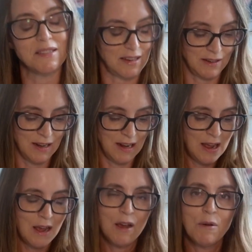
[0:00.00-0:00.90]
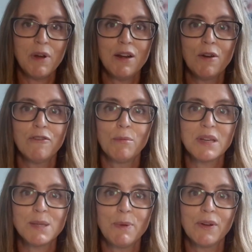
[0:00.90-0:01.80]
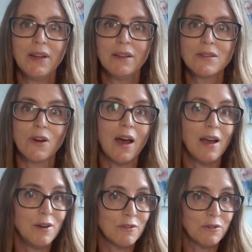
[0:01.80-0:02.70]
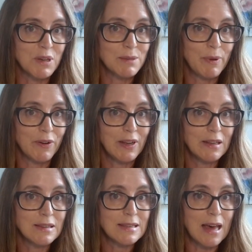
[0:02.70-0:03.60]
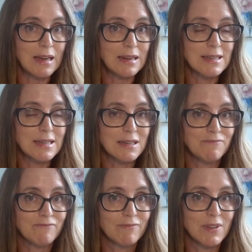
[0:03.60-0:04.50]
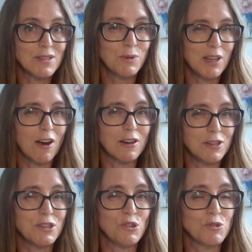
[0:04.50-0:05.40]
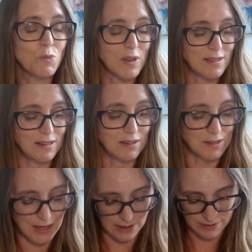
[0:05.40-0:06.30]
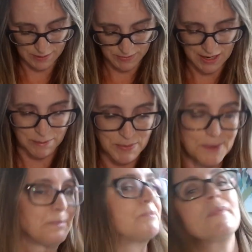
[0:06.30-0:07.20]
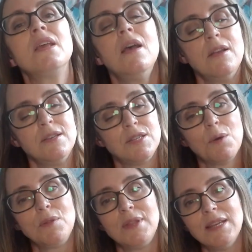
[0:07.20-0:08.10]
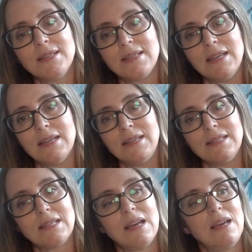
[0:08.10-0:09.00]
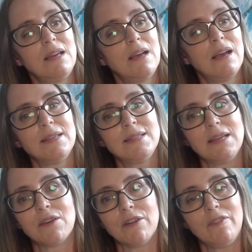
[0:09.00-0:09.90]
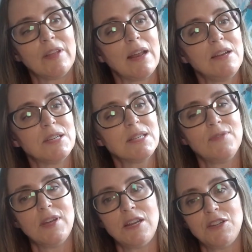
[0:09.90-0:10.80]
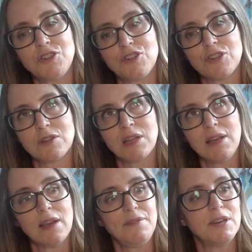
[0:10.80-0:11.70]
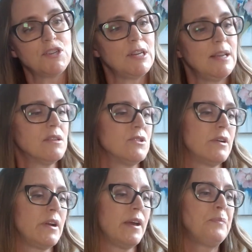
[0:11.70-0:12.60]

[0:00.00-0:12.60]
And we know from experience, or I know from experience, that it's really hard to use 1 single skein sometimes. So this is a single that I just finished. I think I finished it yesterday.